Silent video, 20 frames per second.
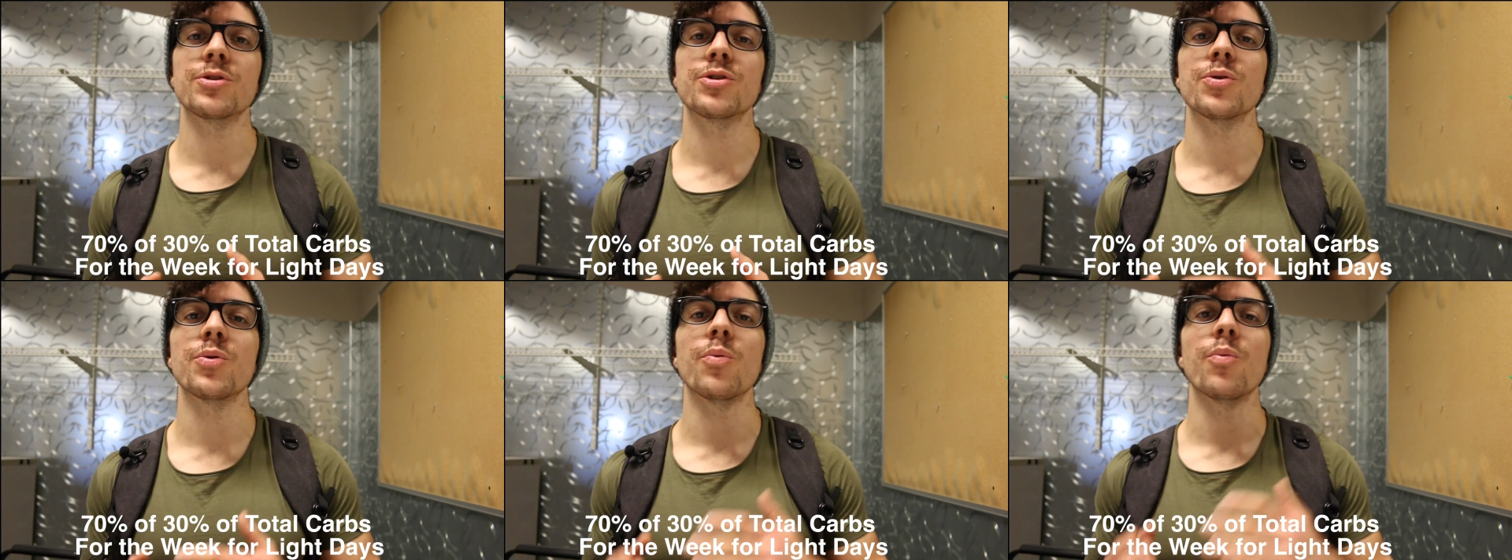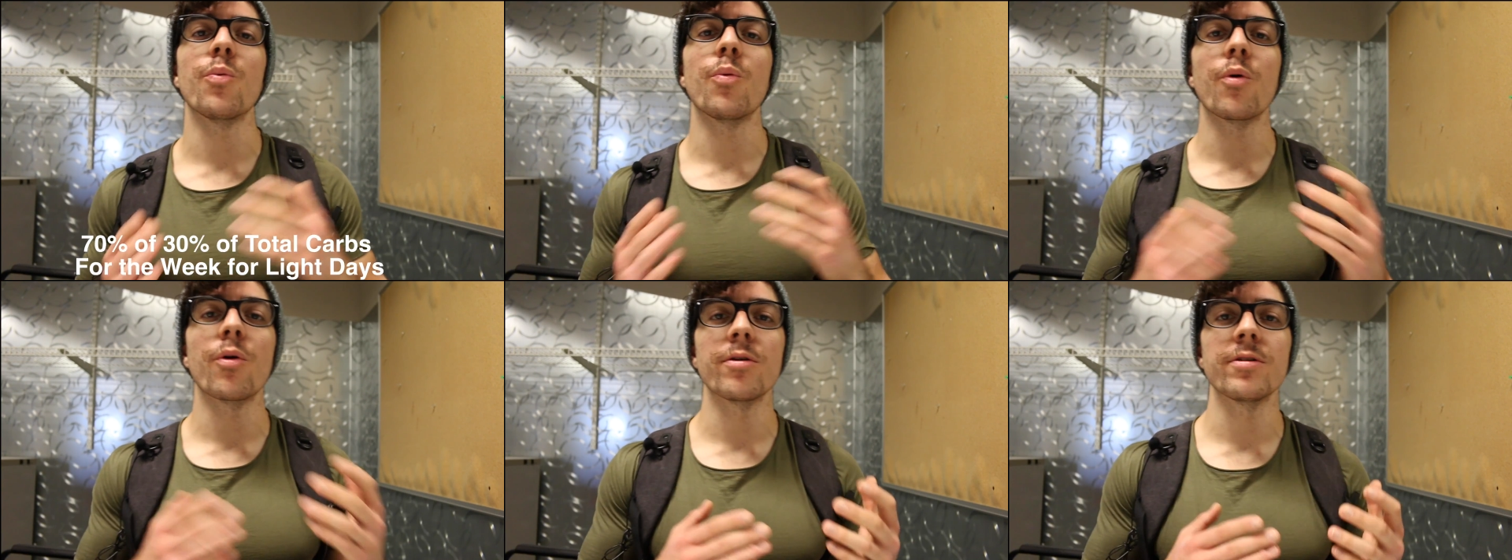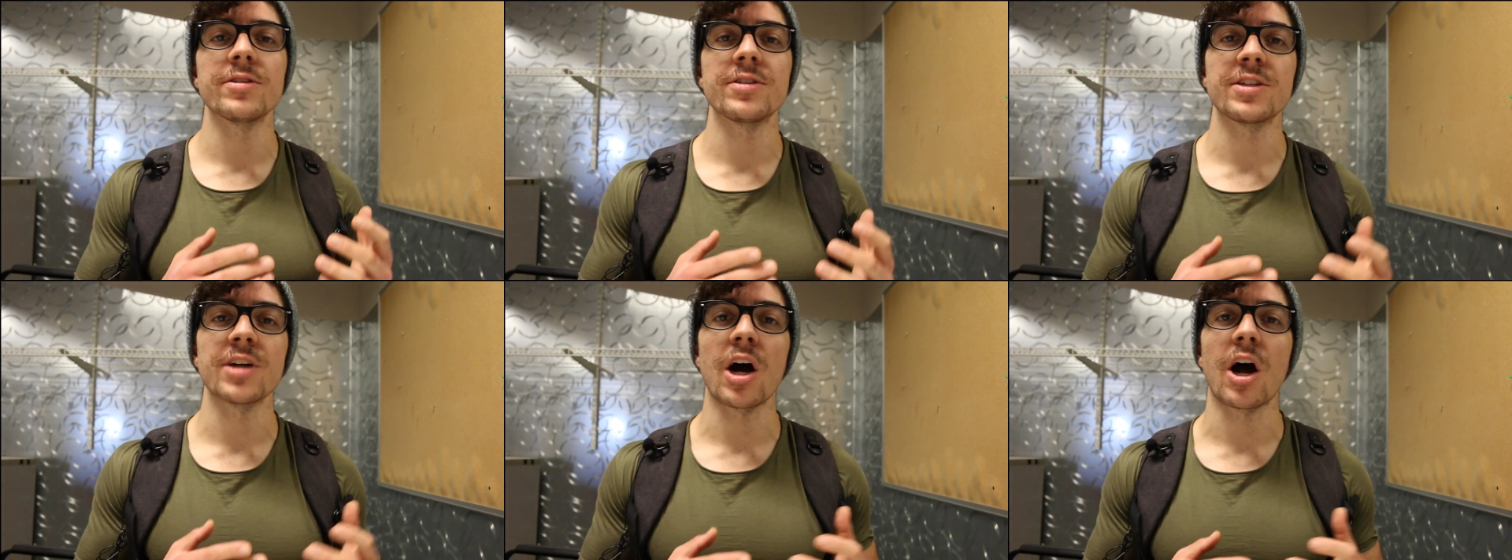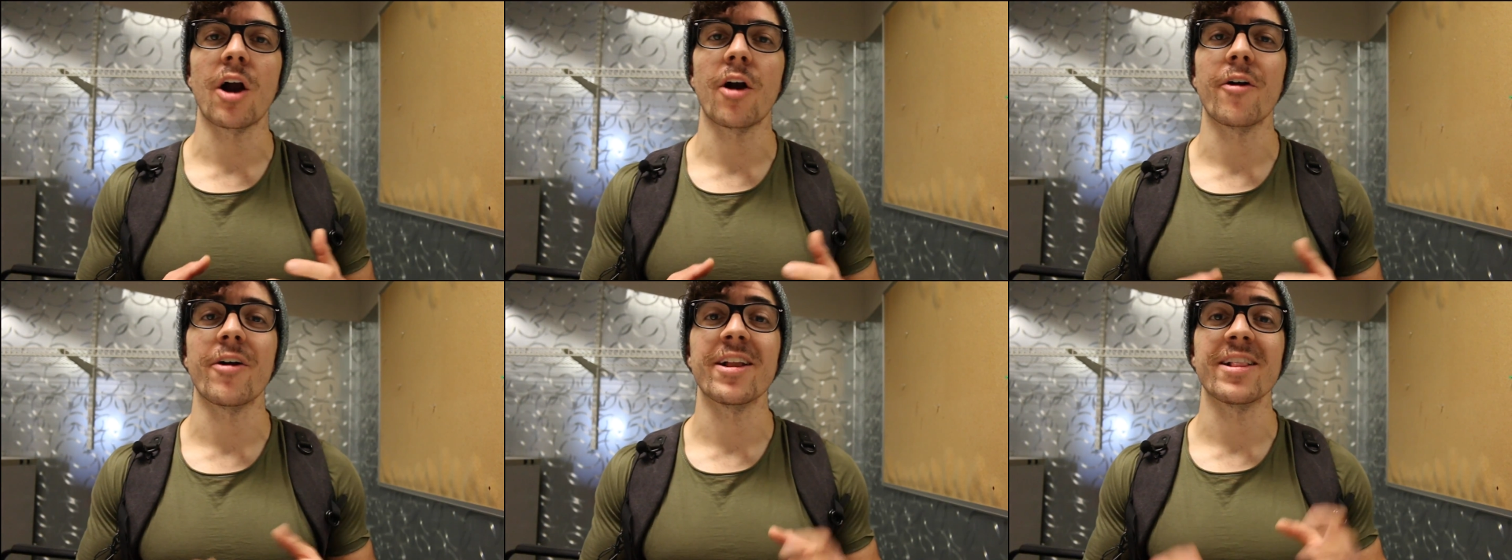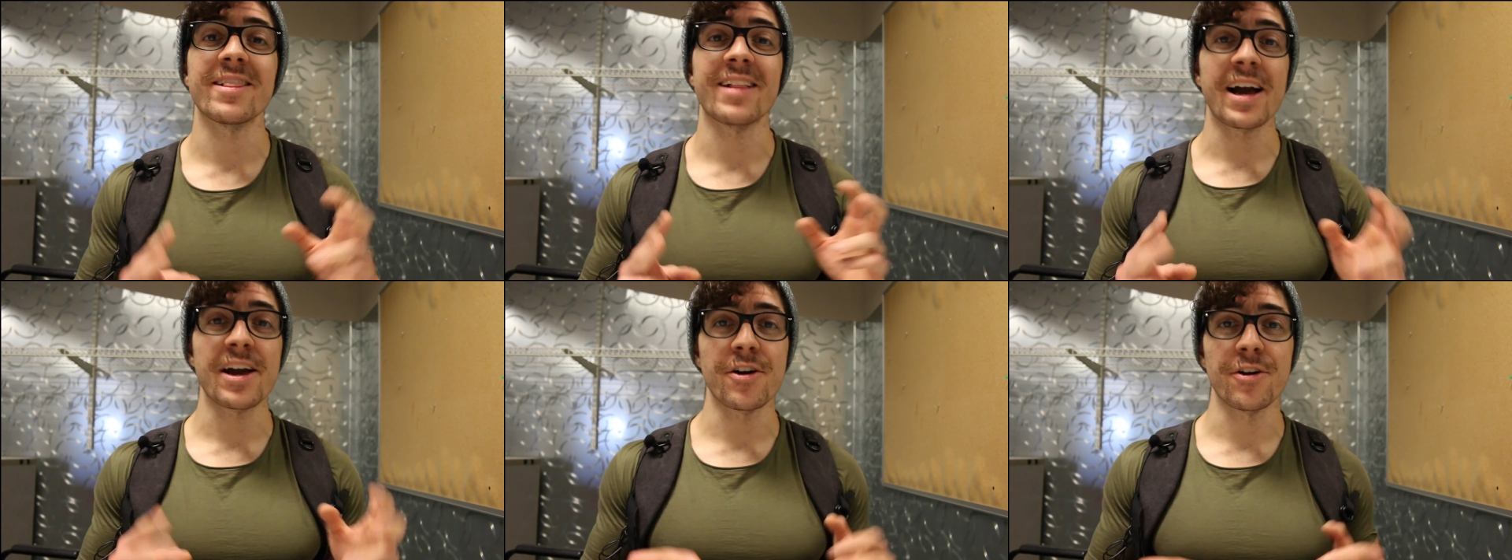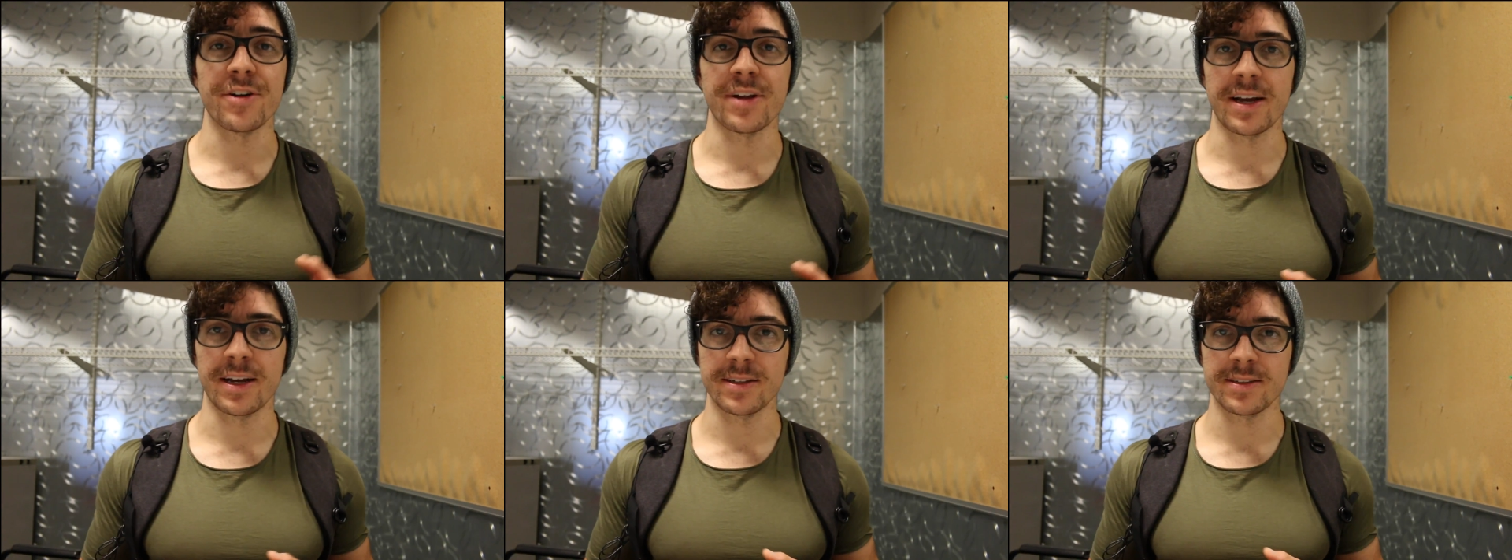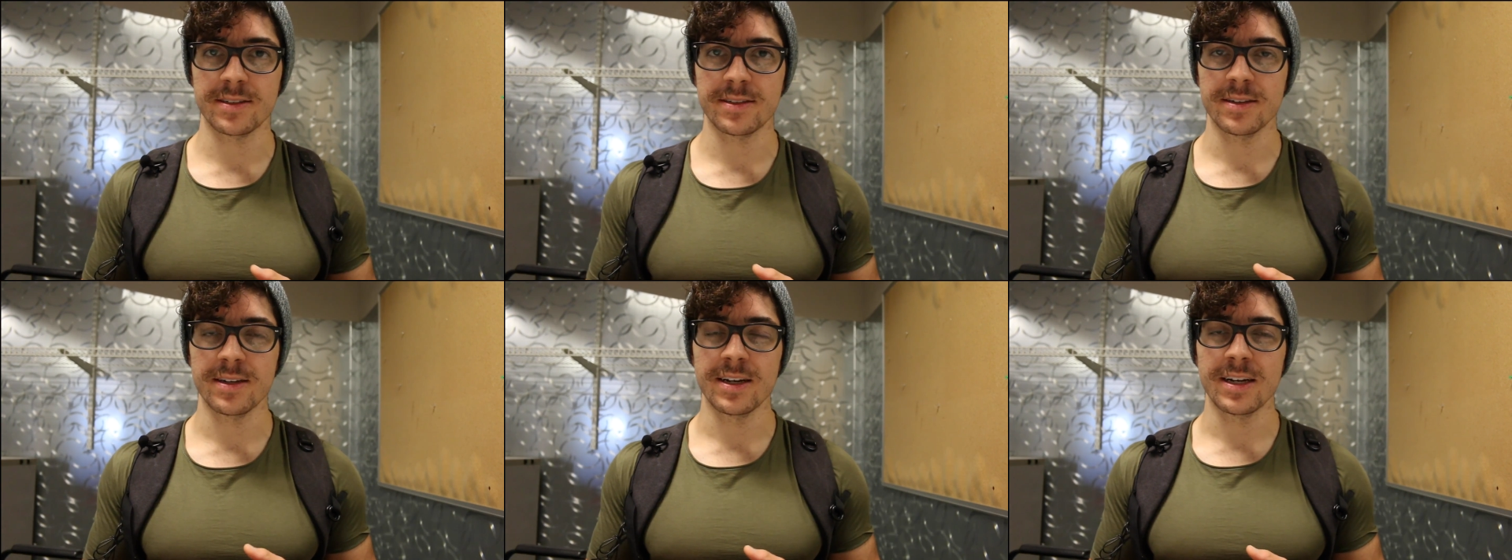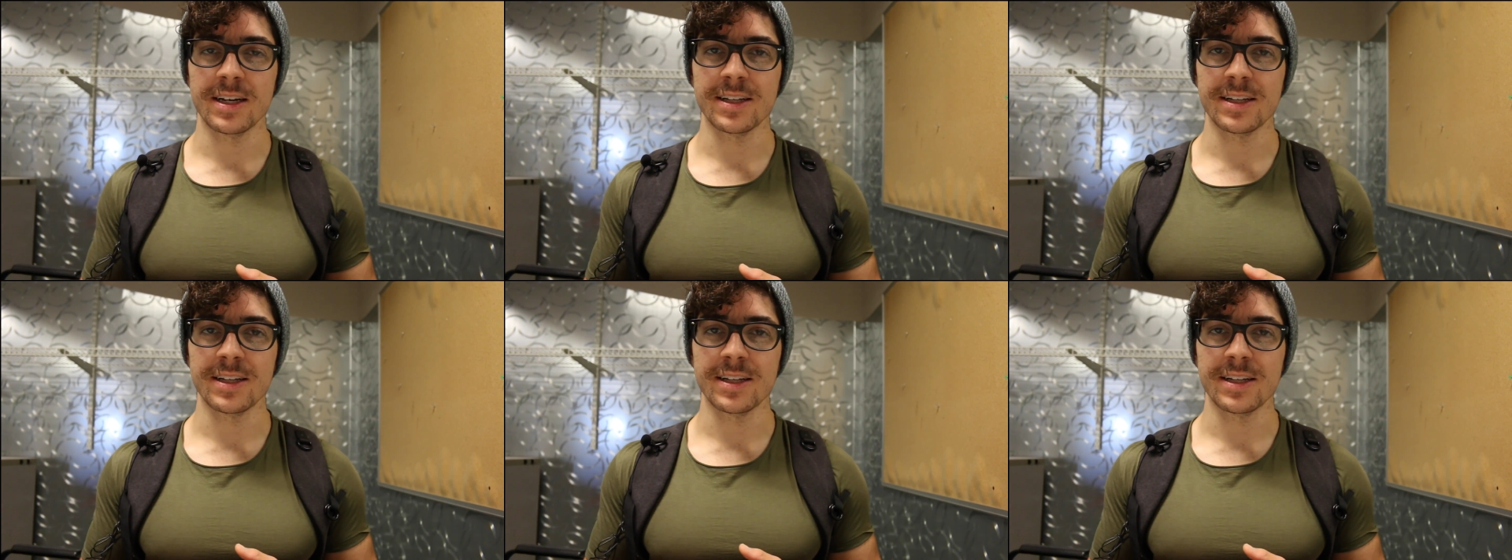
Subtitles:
towards our lighter days,